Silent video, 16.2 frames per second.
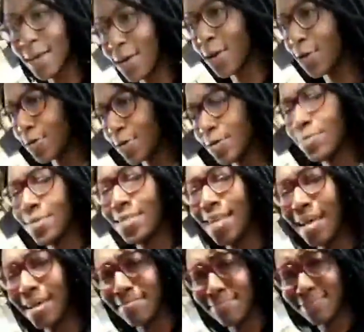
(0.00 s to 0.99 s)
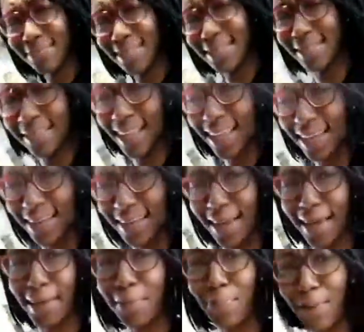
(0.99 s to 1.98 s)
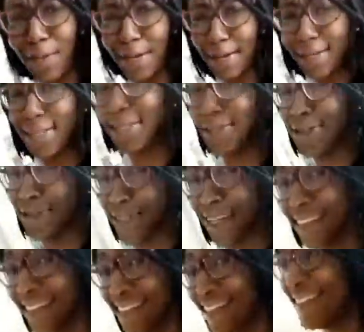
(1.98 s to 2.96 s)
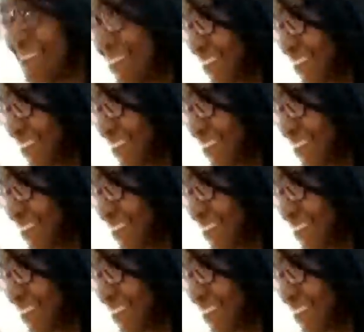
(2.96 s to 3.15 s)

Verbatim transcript: Goldie was like, that looked like a period dress.